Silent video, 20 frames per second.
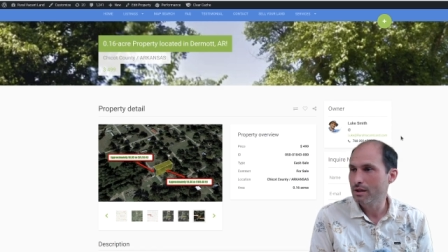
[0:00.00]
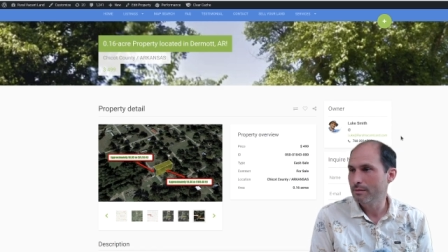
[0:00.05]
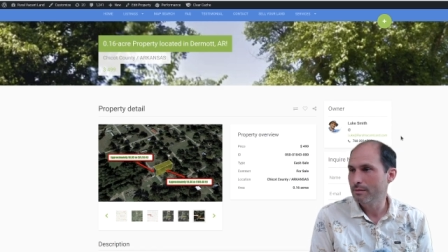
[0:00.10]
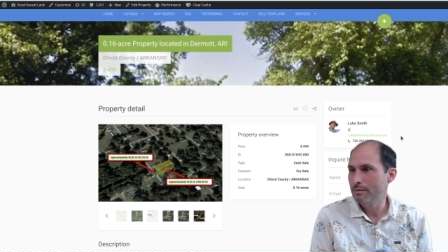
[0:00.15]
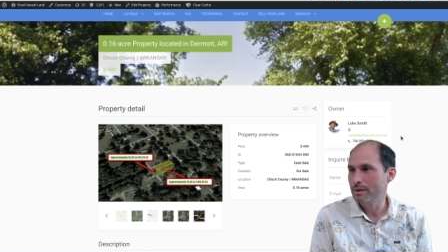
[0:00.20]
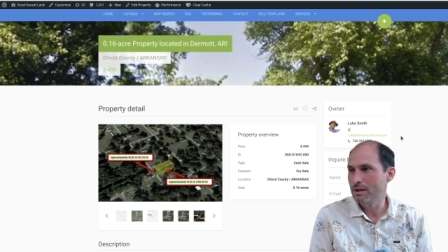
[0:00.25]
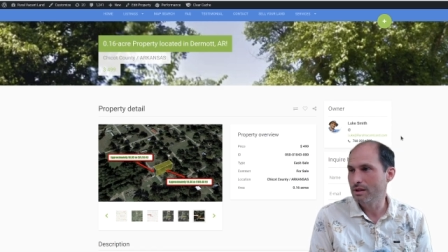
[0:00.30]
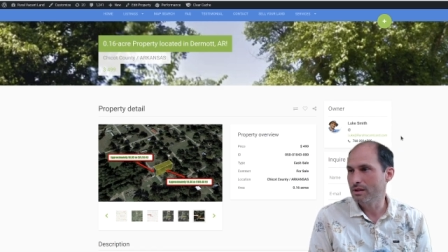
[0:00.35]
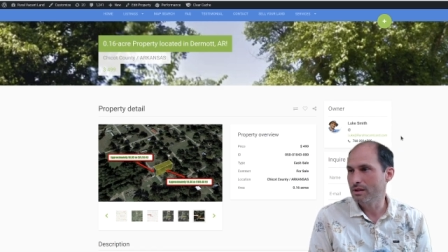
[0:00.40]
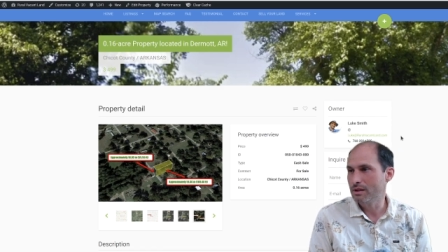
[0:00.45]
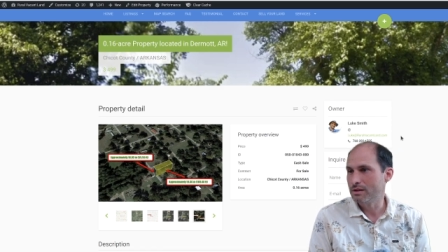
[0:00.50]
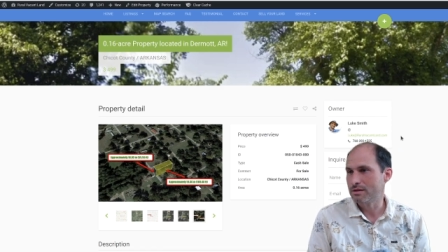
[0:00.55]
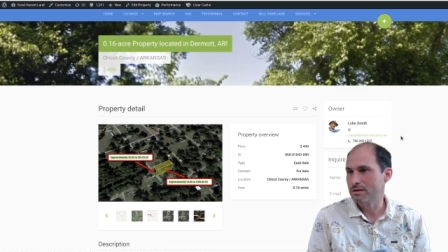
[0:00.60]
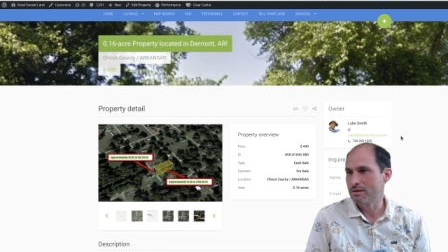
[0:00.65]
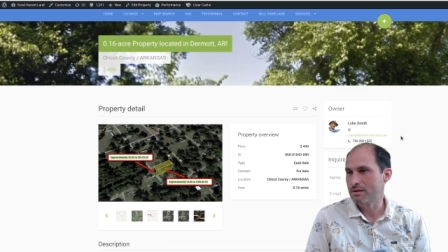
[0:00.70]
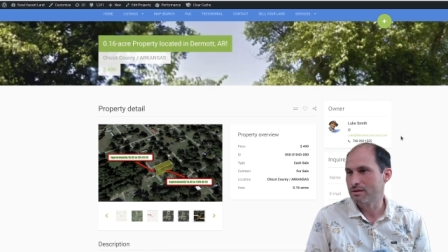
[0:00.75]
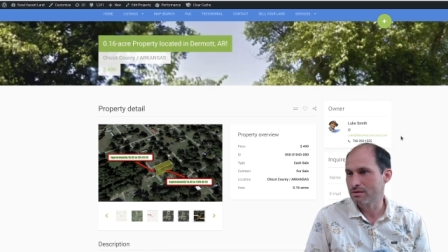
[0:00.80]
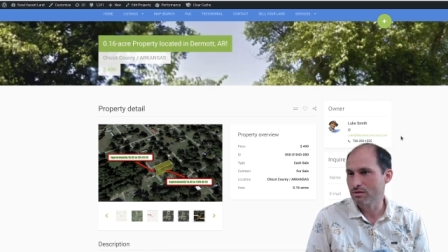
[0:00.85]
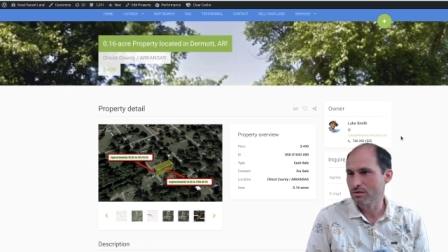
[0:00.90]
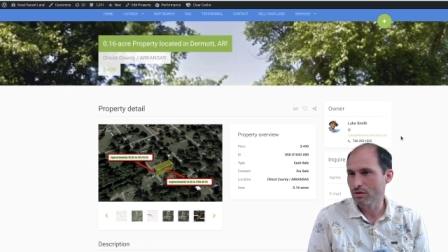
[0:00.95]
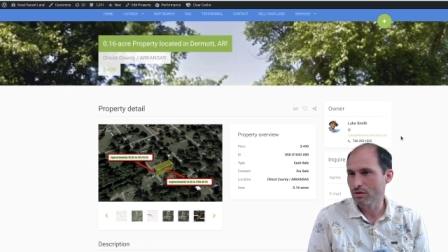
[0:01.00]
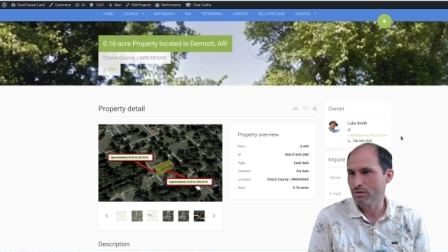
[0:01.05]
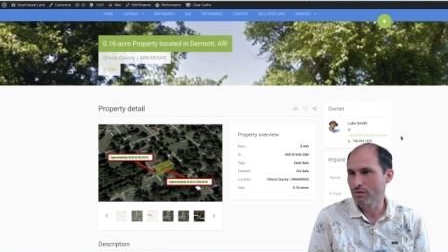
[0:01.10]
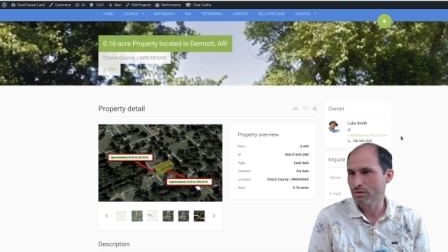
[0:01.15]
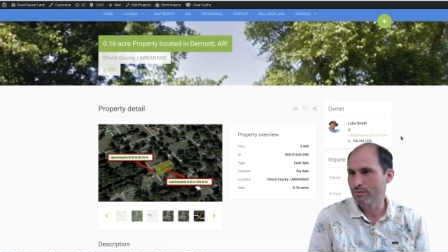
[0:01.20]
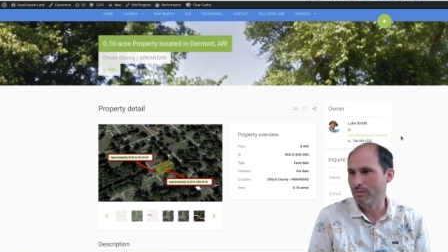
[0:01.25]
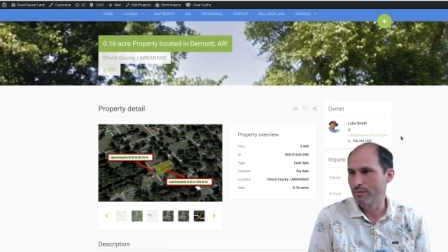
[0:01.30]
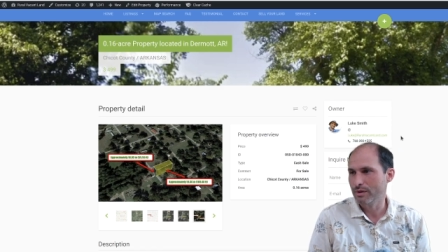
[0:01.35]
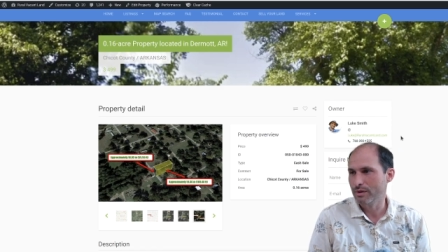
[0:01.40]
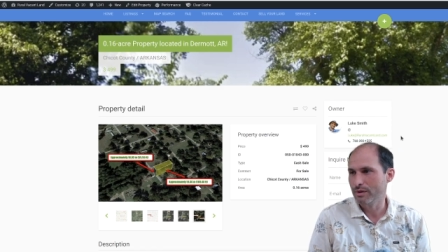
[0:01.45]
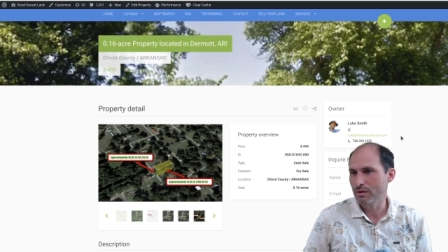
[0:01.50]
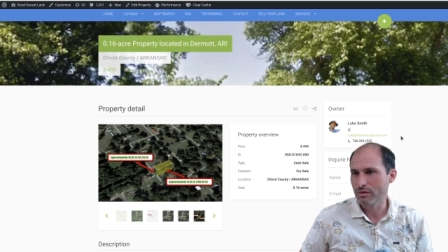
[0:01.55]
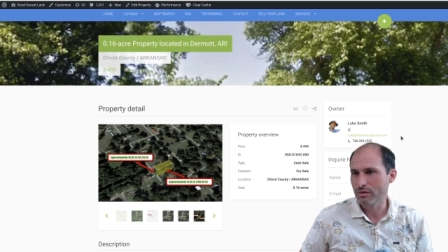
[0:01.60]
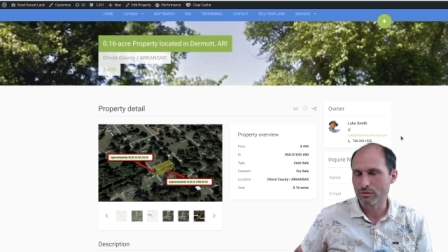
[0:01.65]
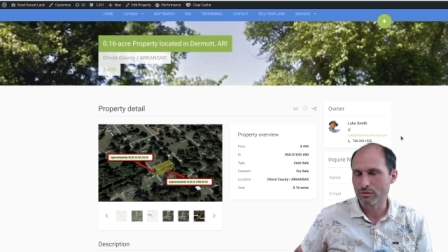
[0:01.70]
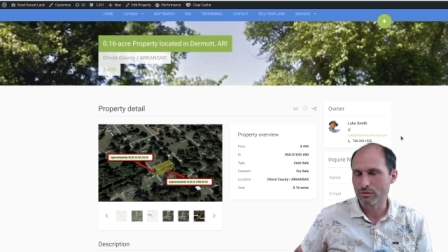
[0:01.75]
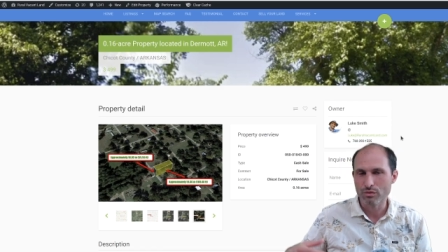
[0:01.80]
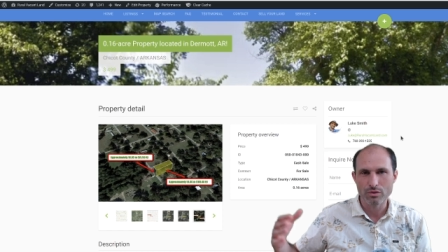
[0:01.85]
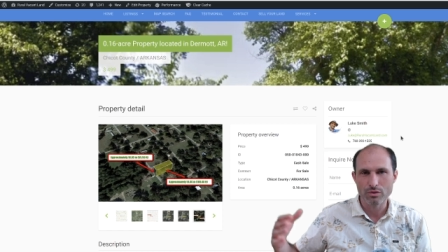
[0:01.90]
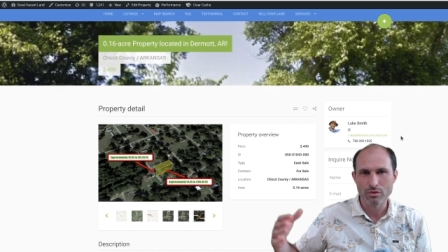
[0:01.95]
because there's no, you know, the
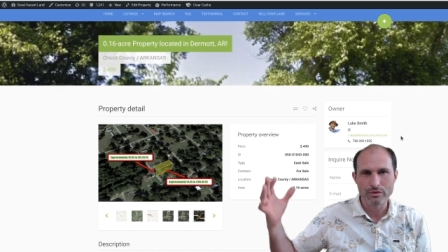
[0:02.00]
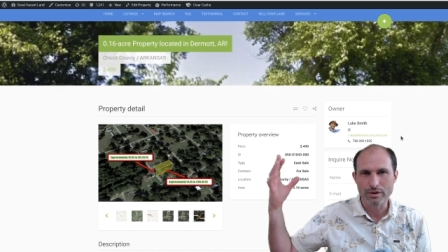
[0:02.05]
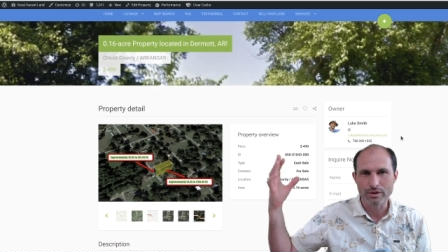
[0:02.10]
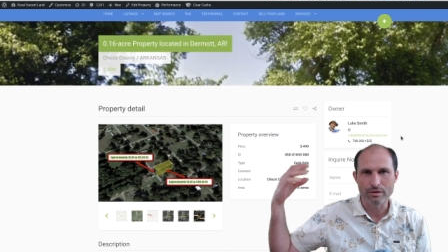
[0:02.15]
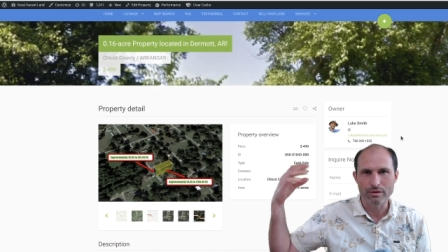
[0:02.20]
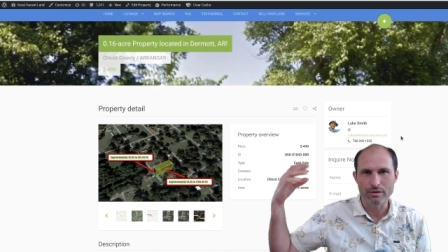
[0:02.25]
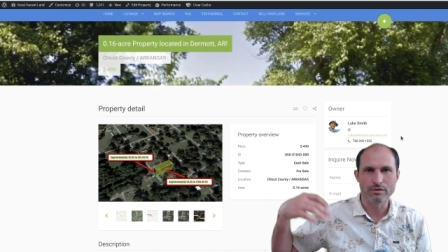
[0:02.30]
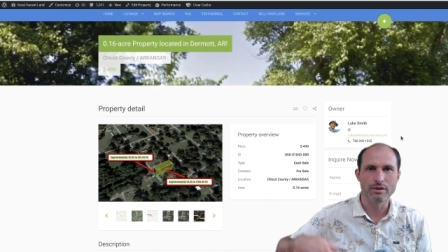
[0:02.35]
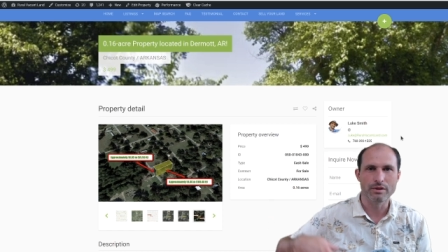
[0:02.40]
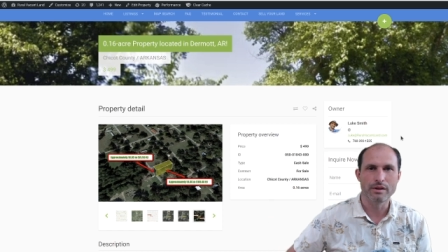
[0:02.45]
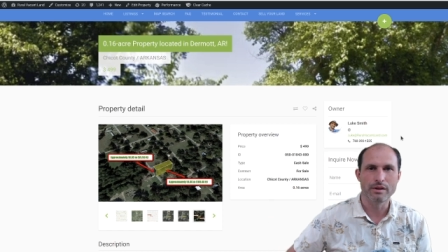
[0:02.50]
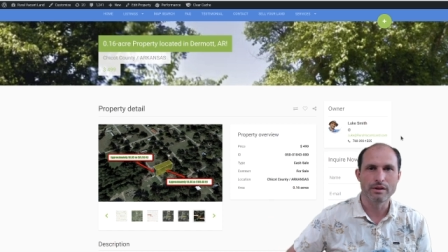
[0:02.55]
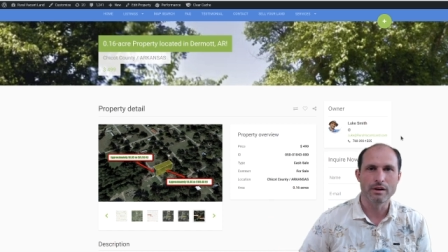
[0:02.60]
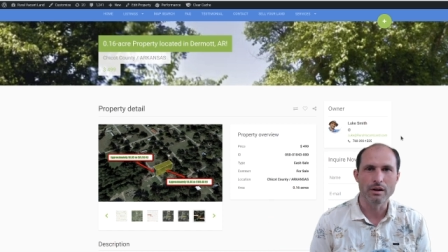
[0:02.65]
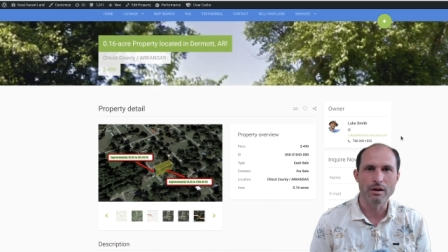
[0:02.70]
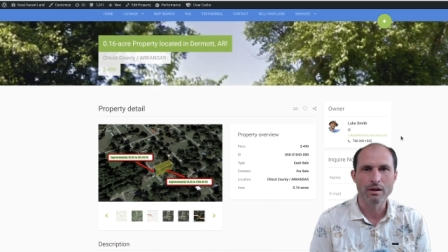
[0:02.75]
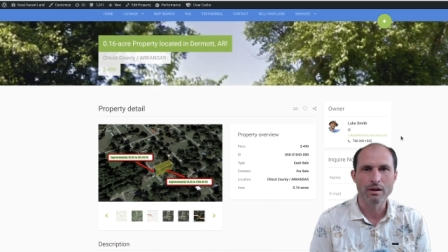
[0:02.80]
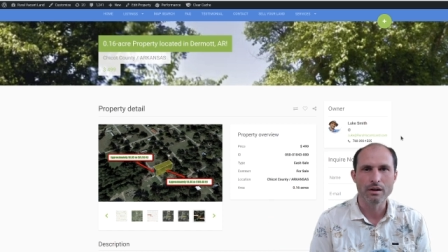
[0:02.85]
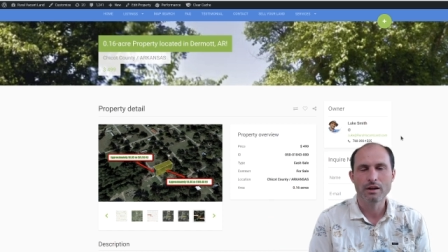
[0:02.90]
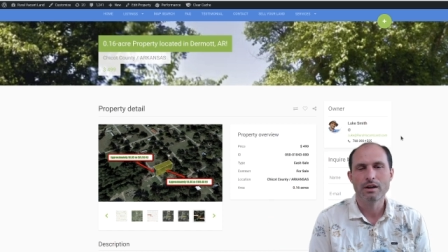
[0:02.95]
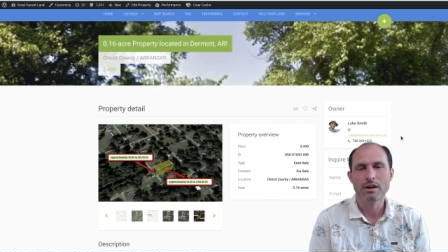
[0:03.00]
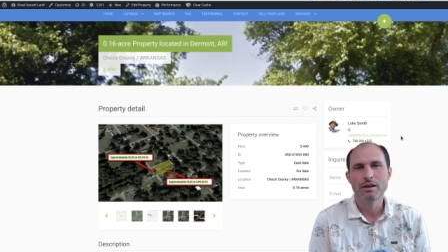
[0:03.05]
rules aren't really there